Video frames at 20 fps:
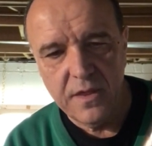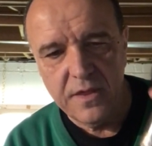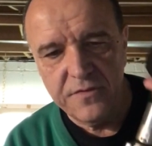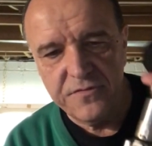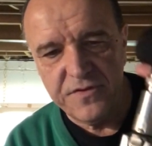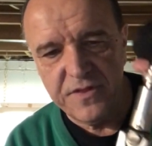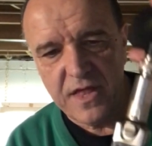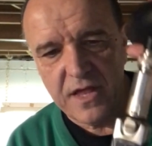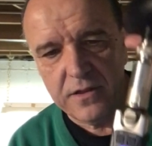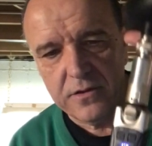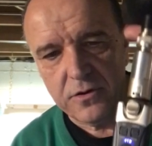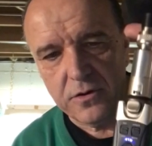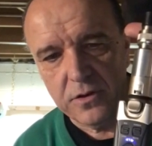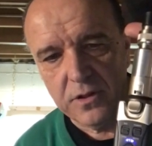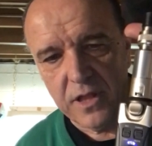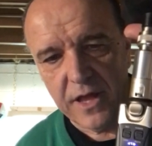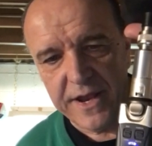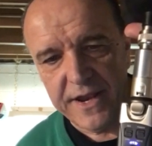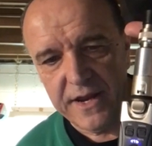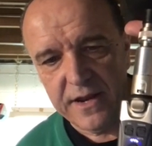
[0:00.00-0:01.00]
See that little
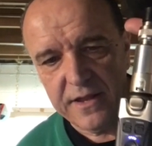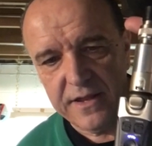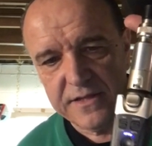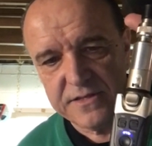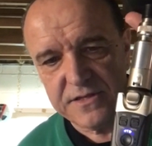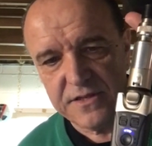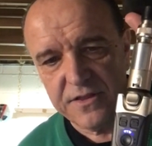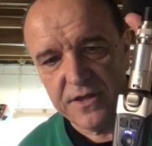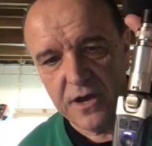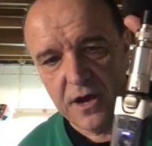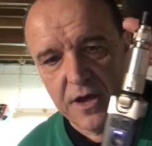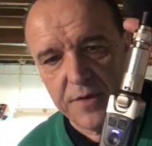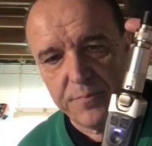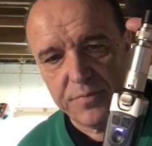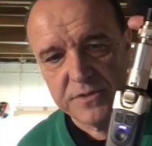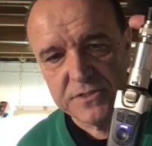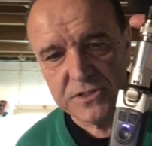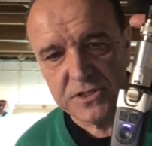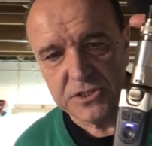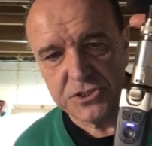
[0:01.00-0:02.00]
light? It's in the on
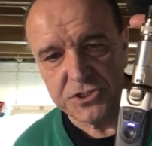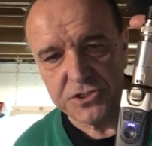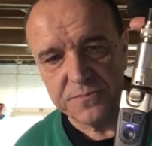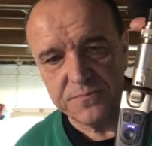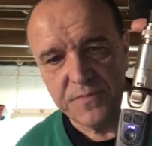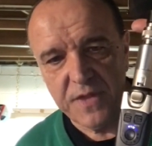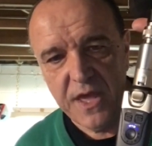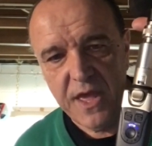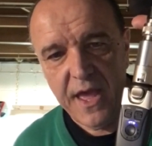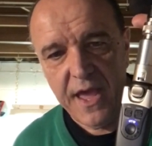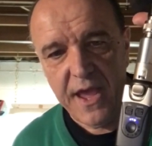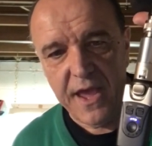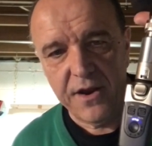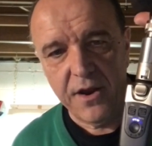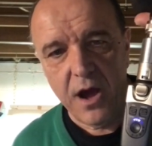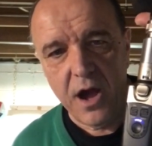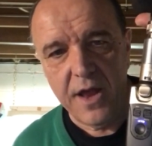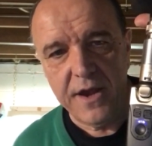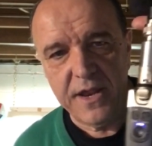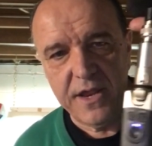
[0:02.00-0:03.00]
position. And
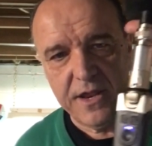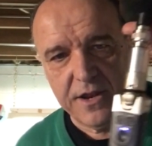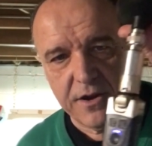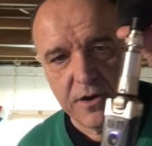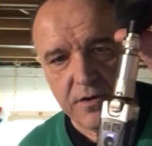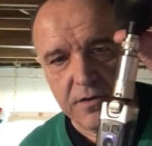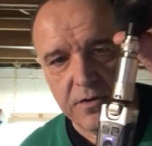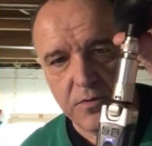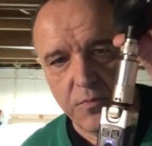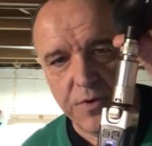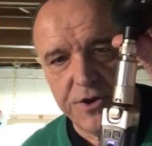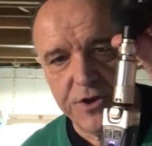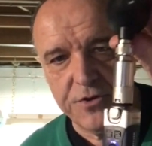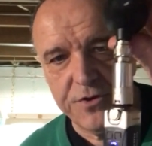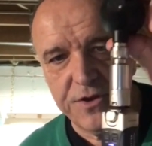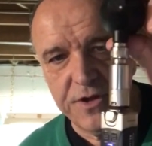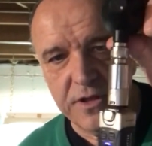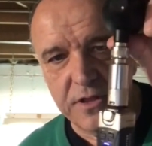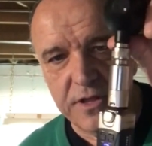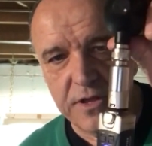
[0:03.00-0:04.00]
on here, when you're
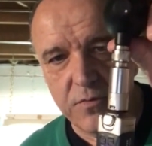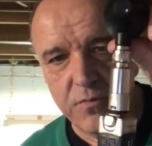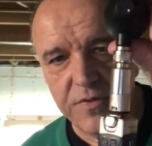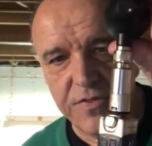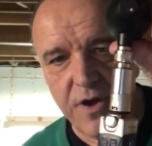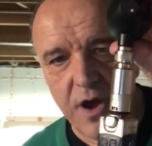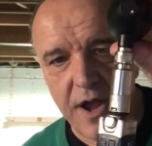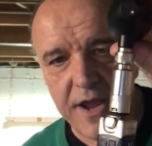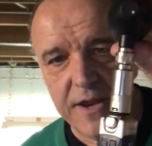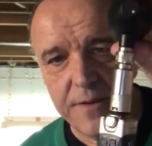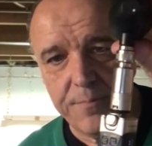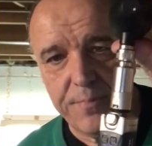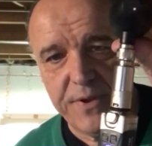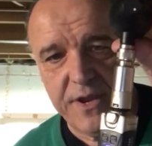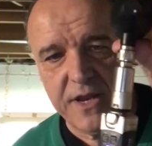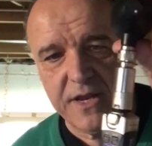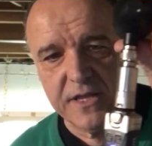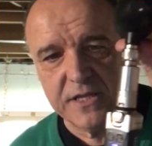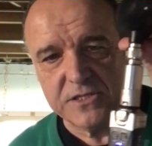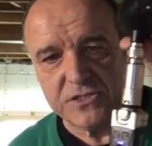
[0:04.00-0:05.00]
dealing with high
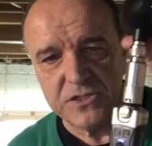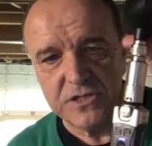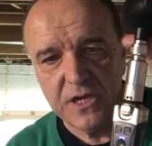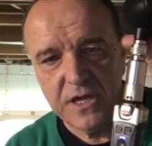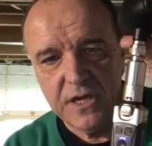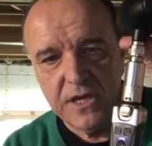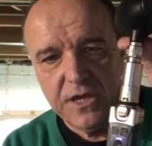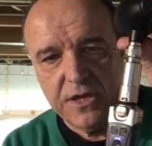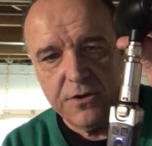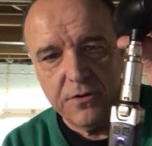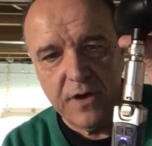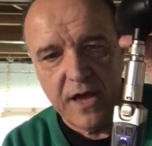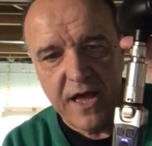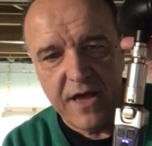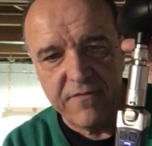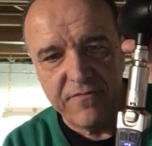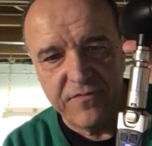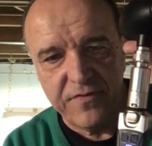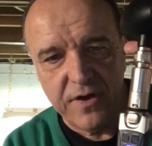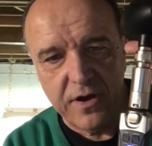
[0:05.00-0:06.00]
impedance, you
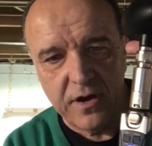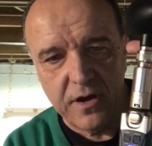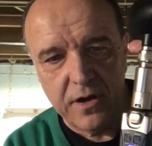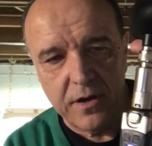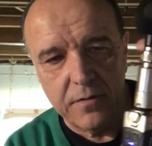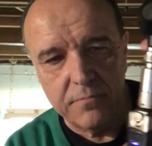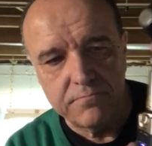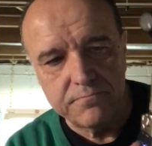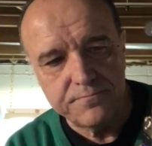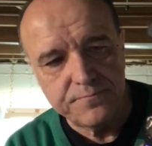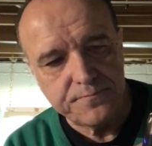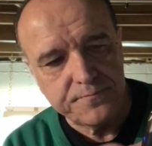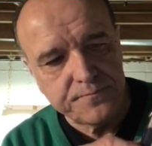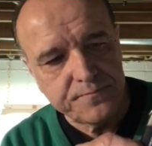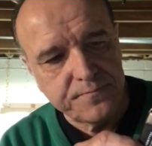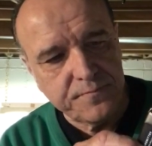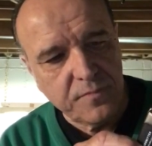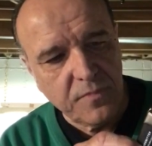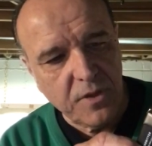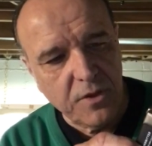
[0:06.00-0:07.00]
have a
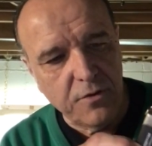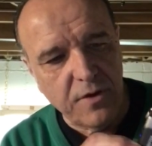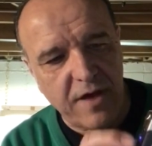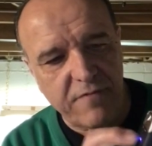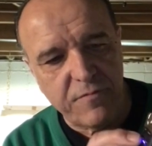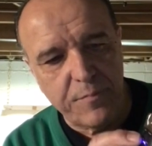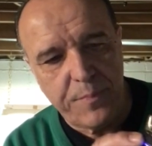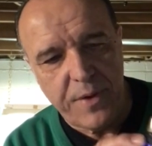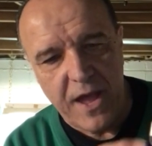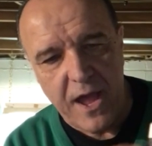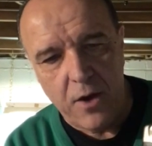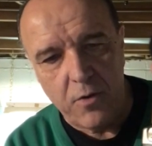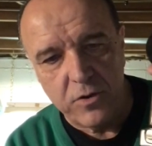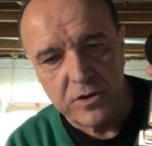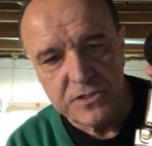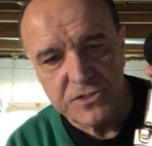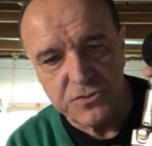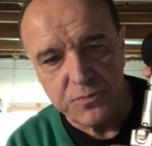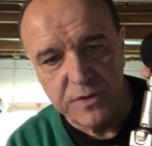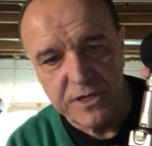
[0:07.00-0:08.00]

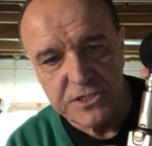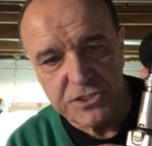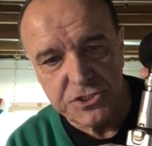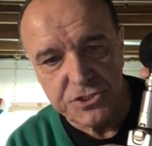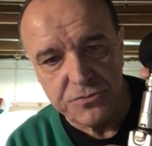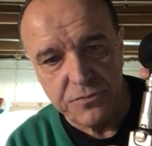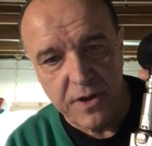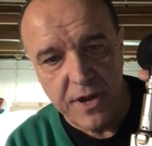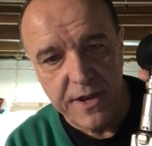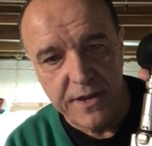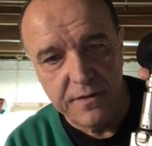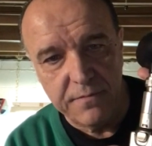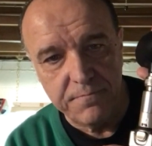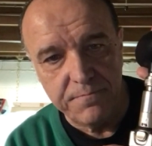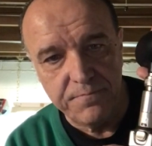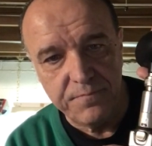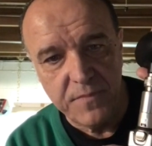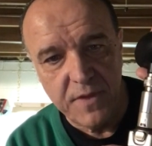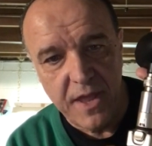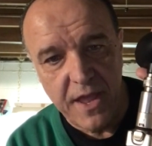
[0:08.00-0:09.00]
power switch, right?
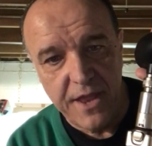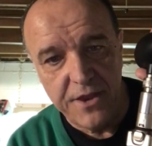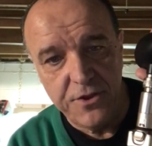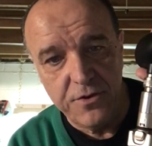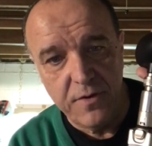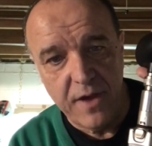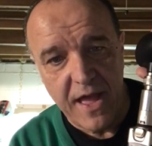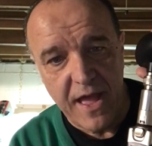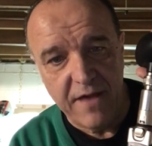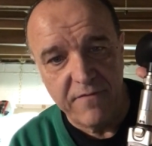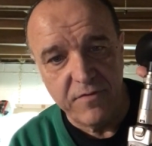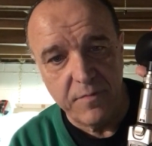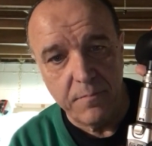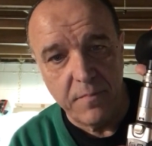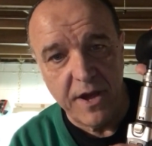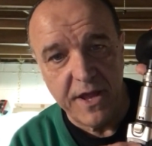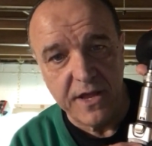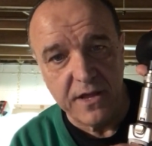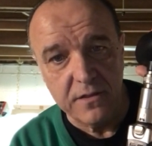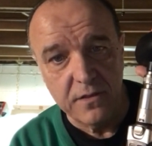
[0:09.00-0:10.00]
And you have a
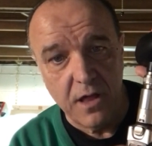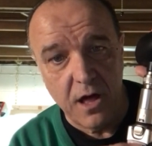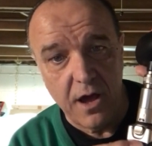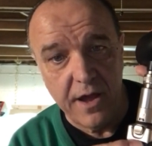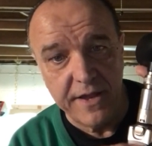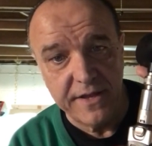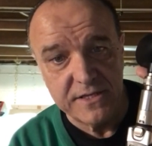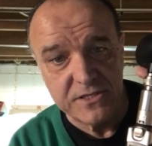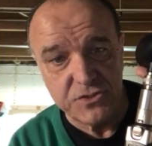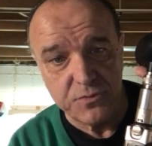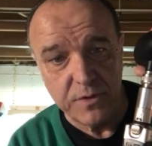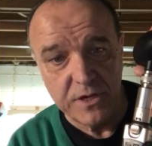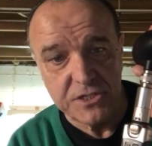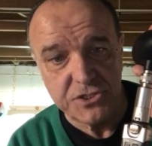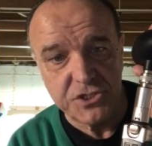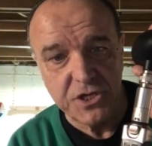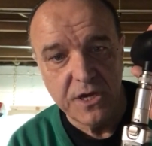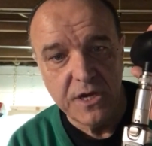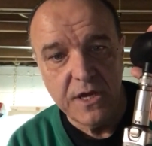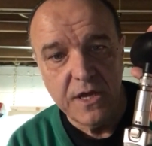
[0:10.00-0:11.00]
mic line
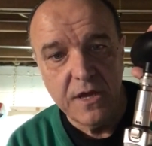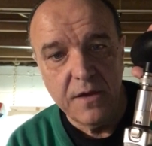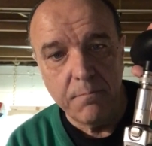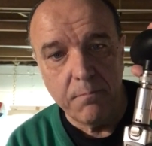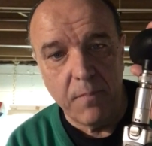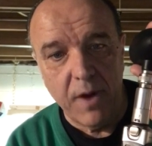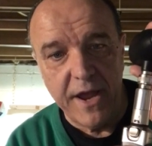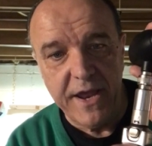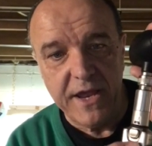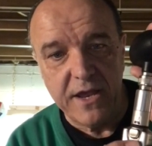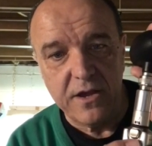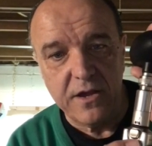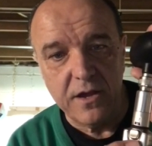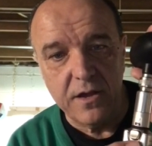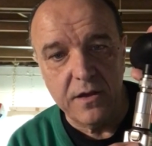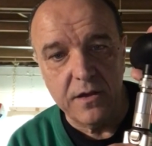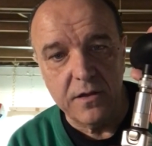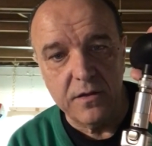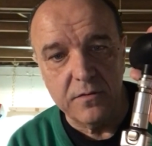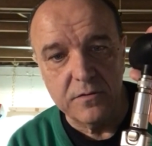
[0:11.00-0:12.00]
switch. Mic
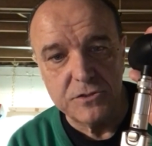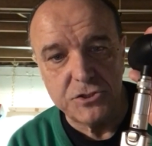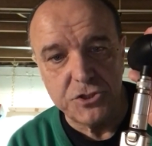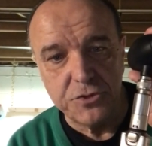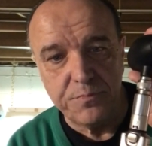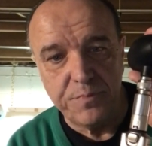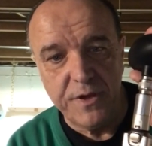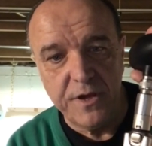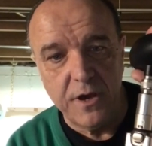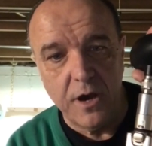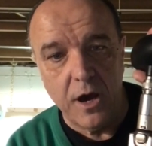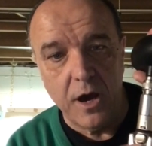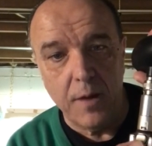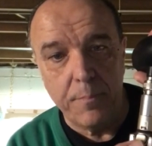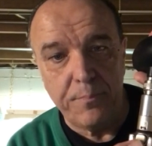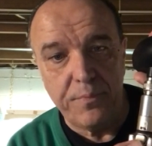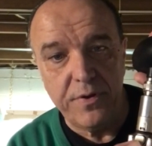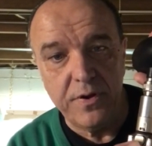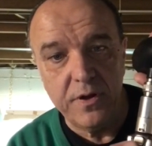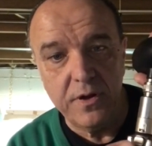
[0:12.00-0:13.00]
should be
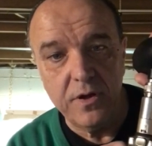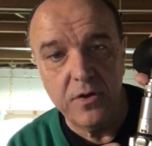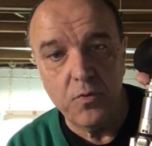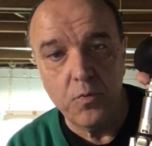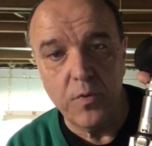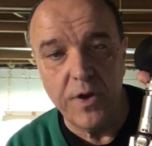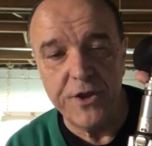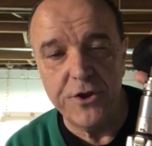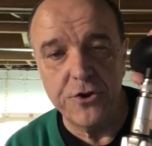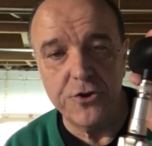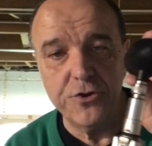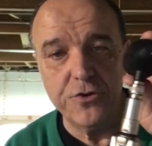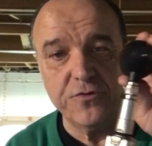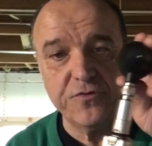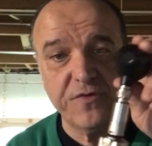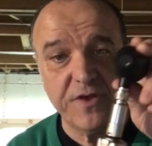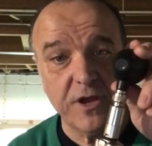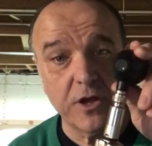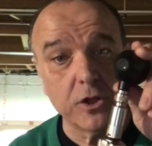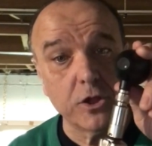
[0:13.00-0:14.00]
up when you're
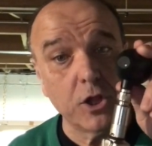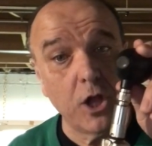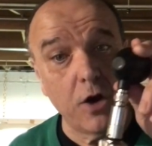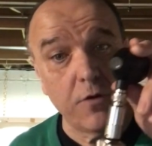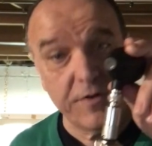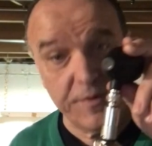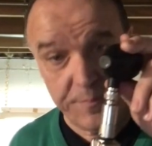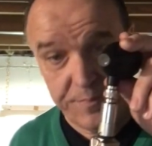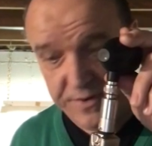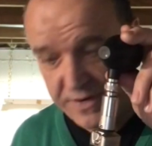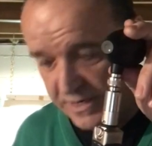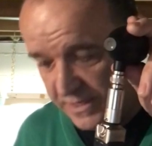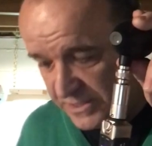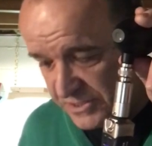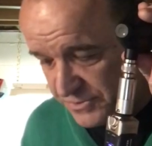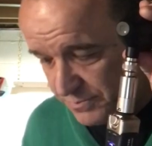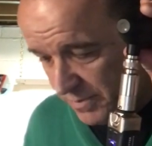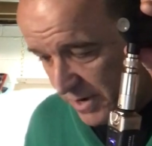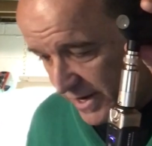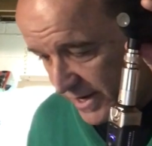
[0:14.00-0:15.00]
using a low
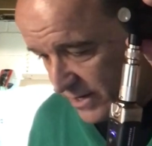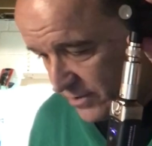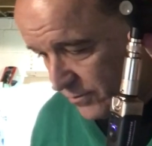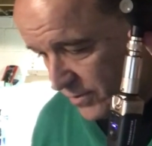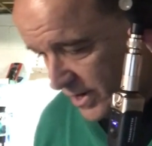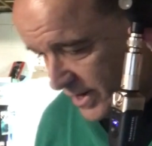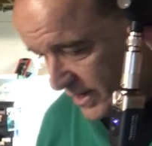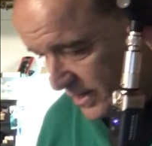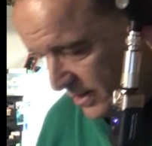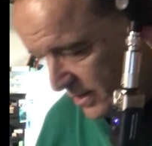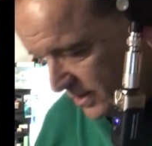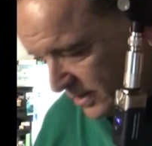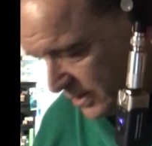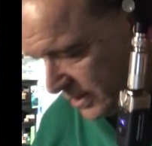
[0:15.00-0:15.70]
impedance mic, right?